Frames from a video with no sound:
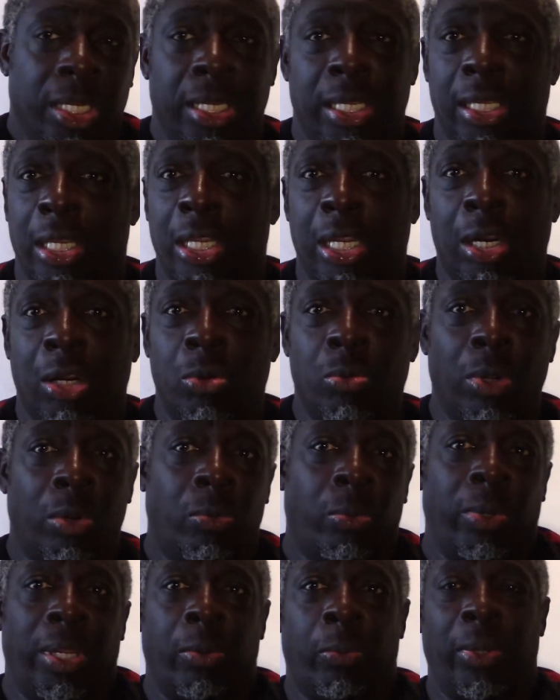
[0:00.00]

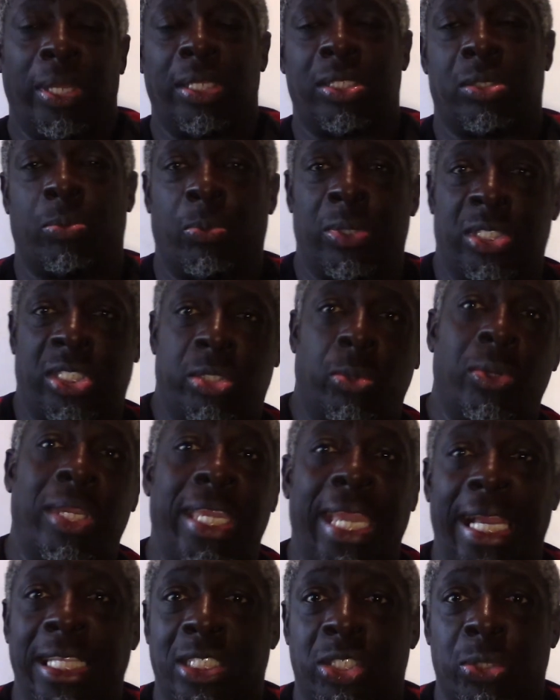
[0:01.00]
And we're still
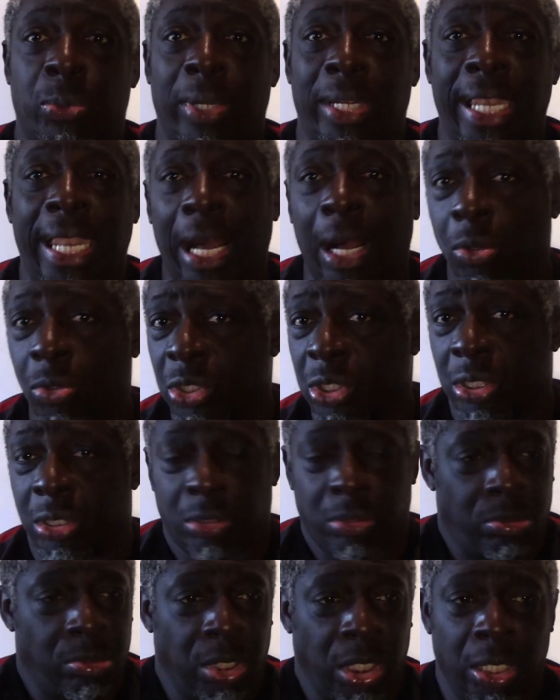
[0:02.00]
yet to
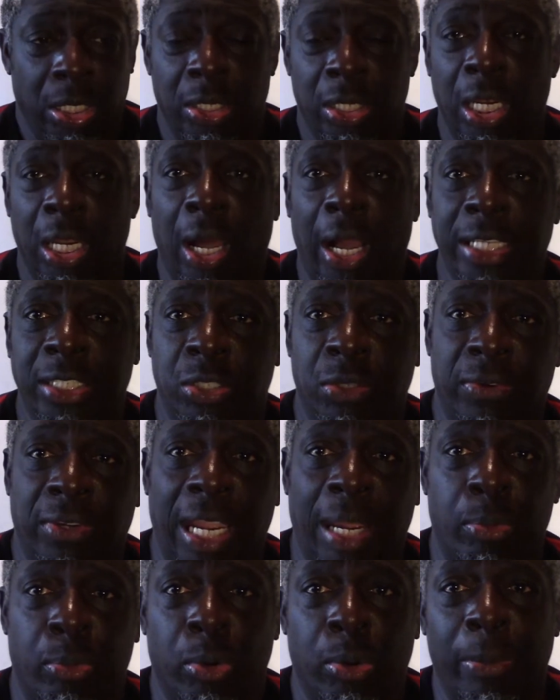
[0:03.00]
announce, the likes of
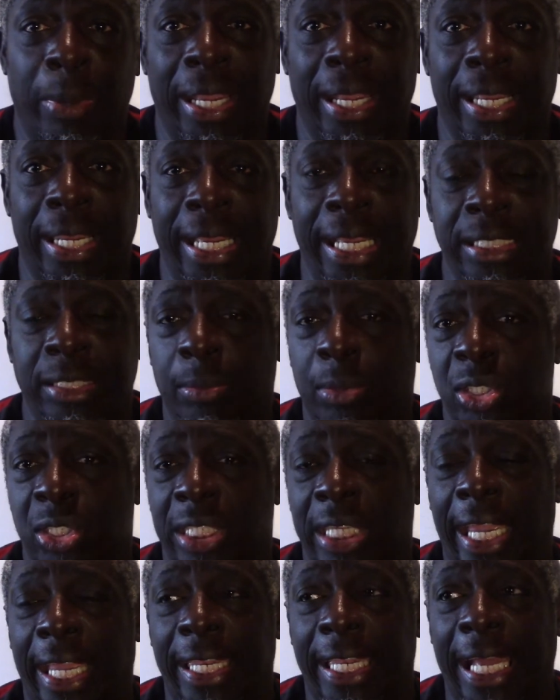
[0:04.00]
Gabriel Magalhaes. I'm not
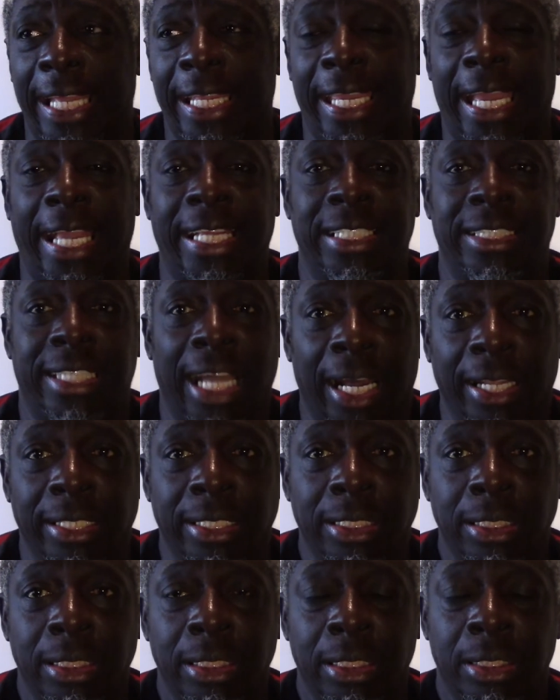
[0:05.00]
saying that he ain't done.